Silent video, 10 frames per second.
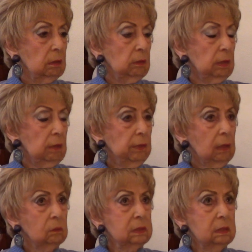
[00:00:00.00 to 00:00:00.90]
Yeah, that
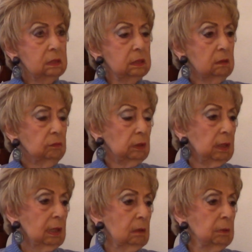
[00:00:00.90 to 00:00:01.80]
was the silver
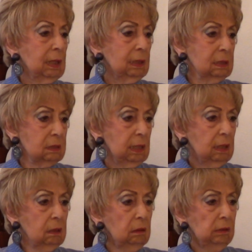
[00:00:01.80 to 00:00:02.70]
cape. I guess
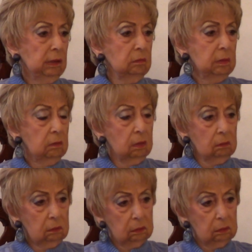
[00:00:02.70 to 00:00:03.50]
Dad did give me those.